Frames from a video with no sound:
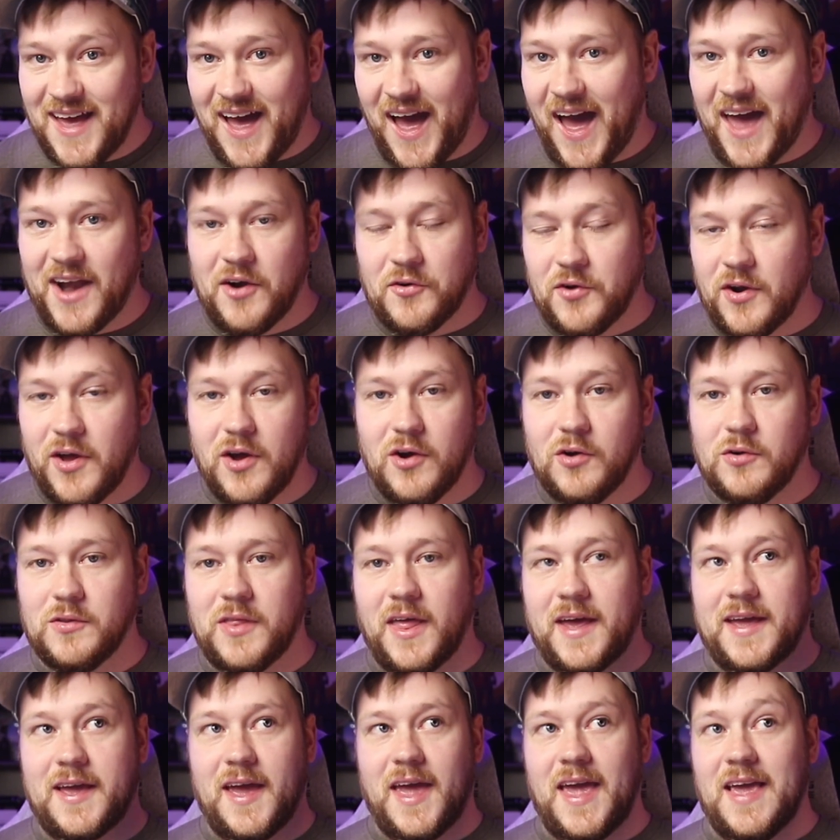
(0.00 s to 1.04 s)
I don't know,
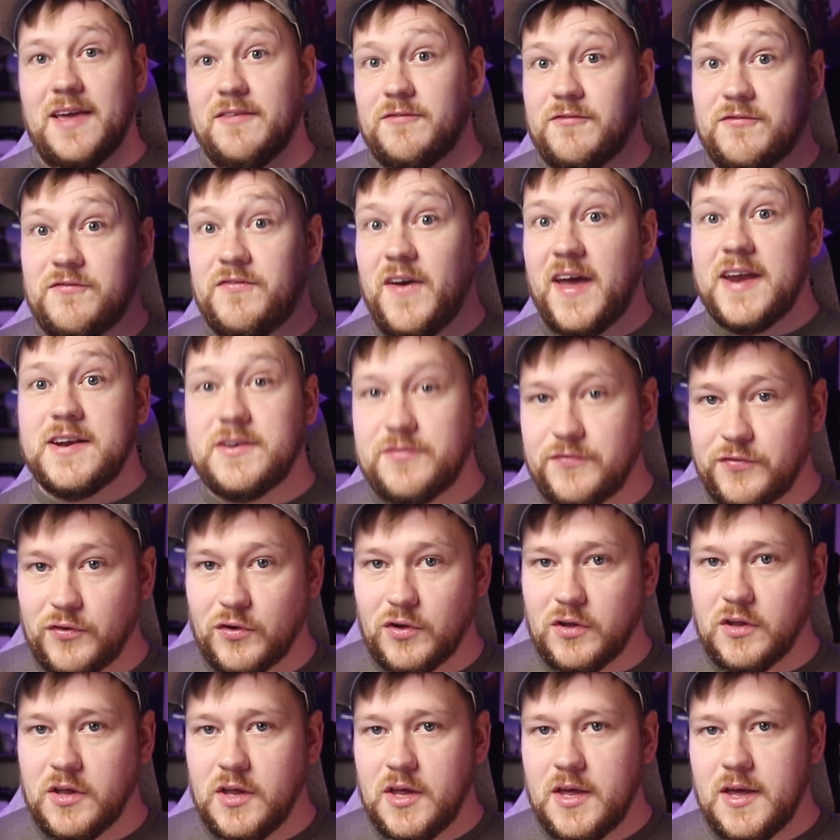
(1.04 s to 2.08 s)
like
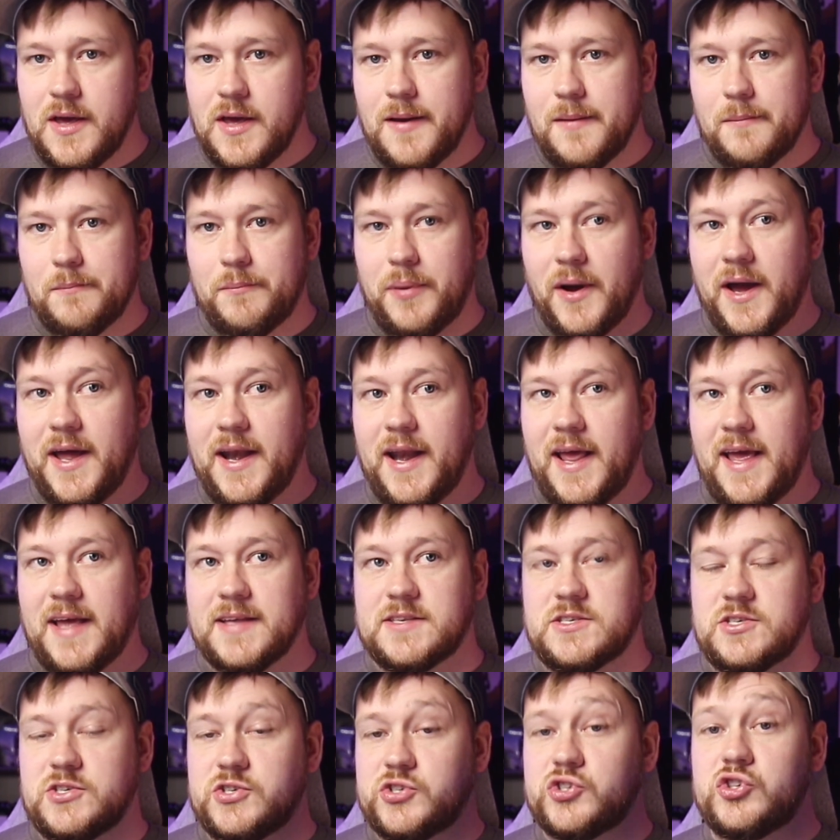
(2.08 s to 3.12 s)
eventful but
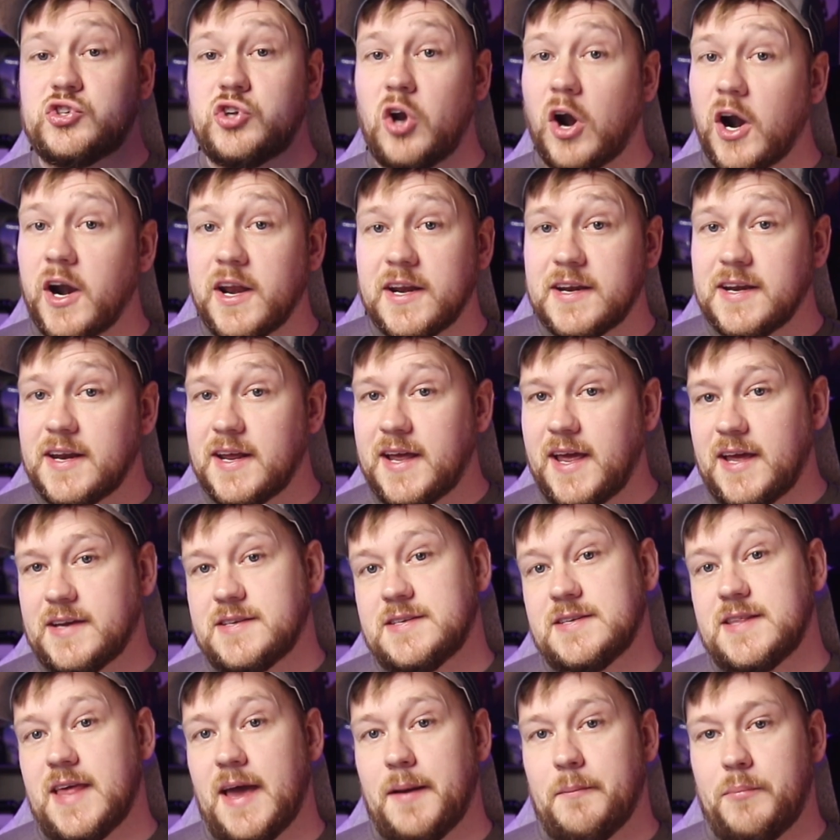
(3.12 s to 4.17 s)
it's starting to get
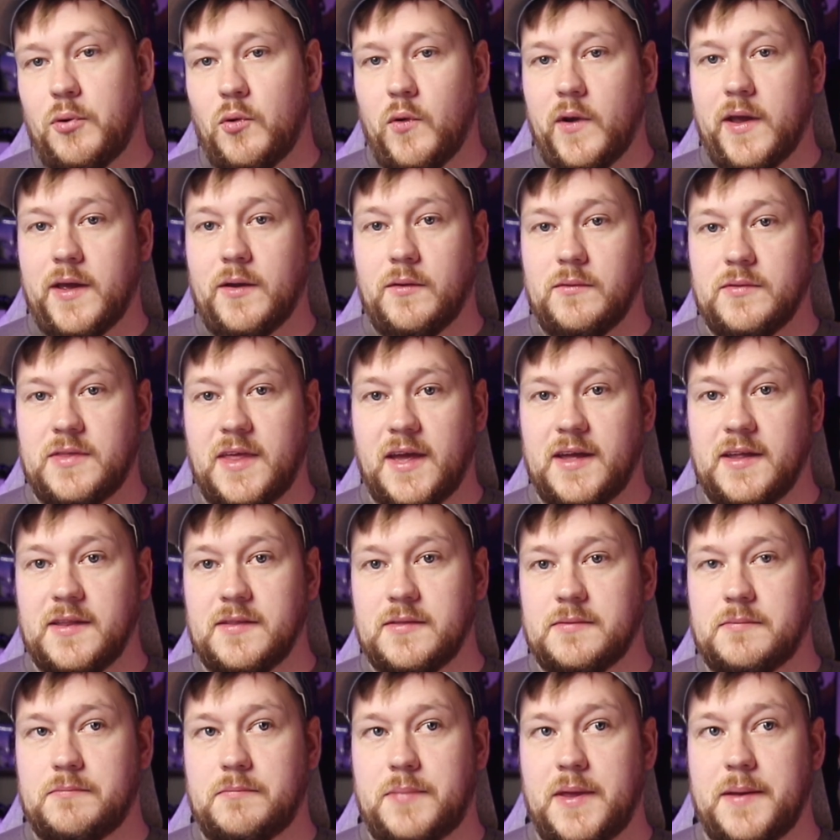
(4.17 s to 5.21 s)
to that point that
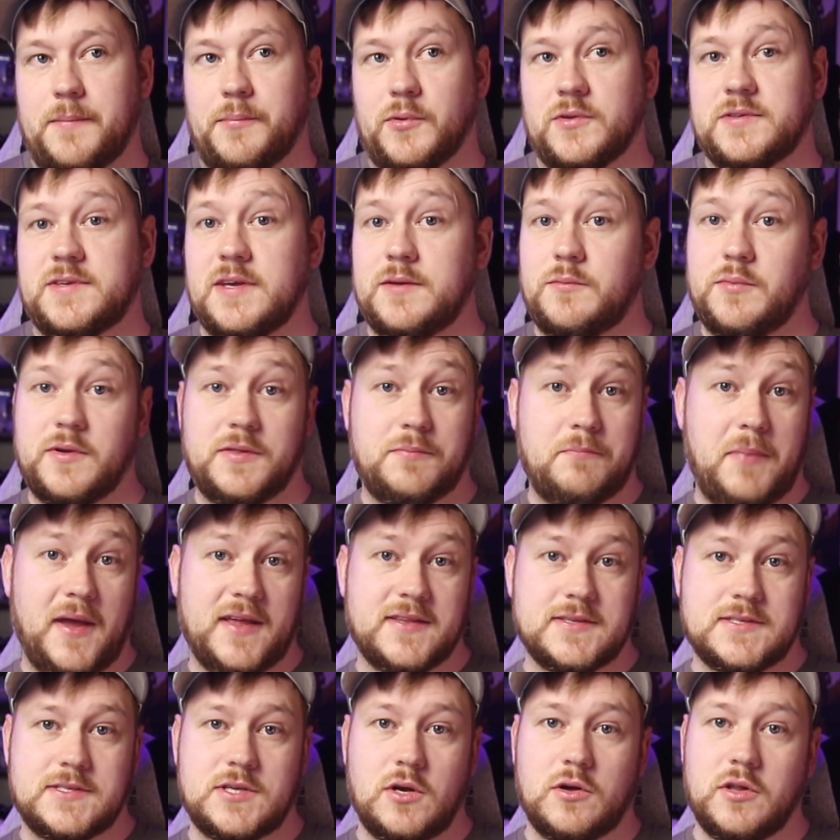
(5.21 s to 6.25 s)
people did with
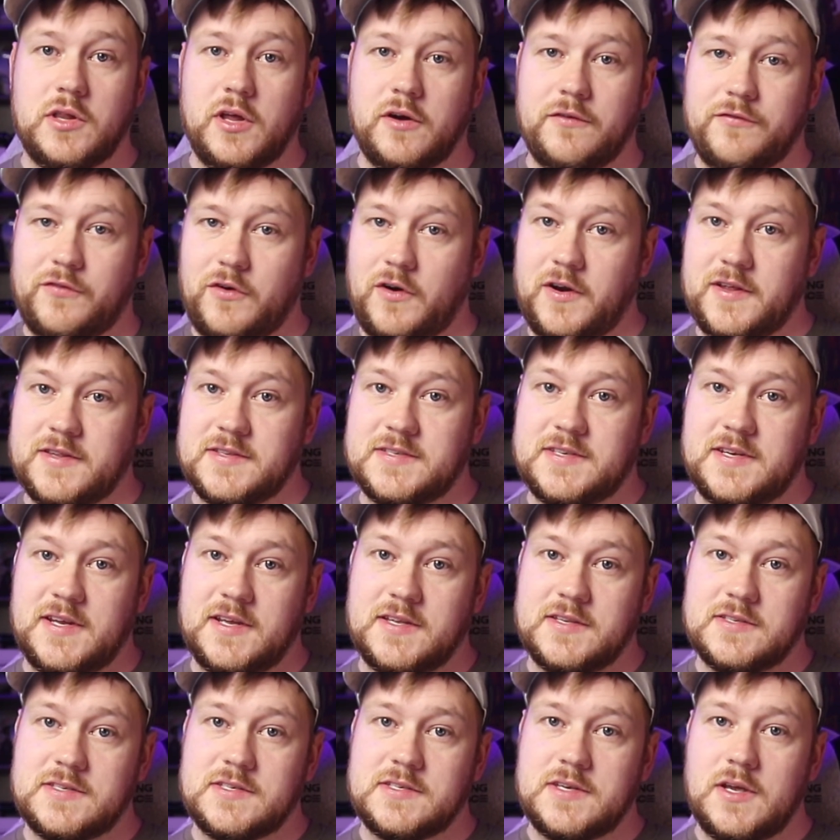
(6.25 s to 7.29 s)
Ben Solo, for
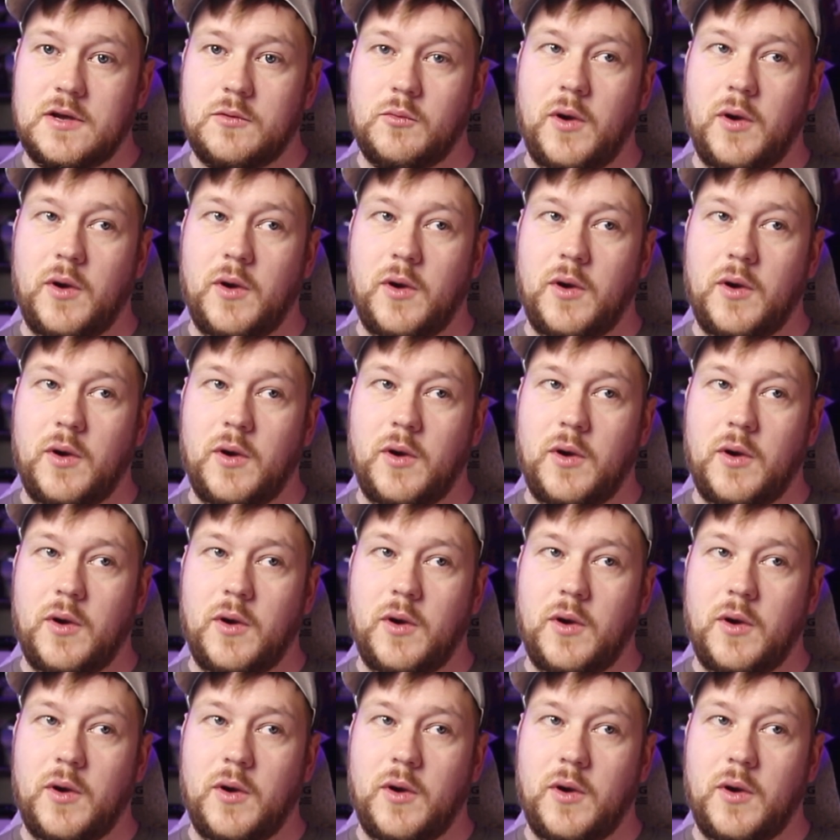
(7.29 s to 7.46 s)
instance.